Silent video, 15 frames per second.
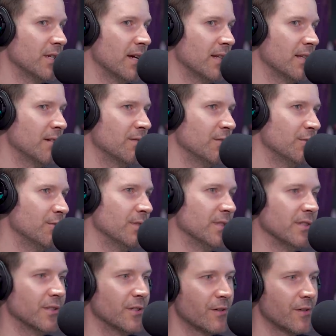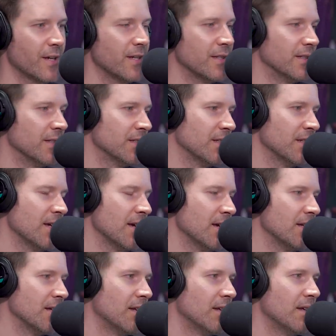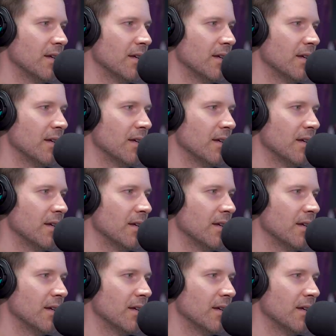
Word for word: and I love you and you're great and this and that.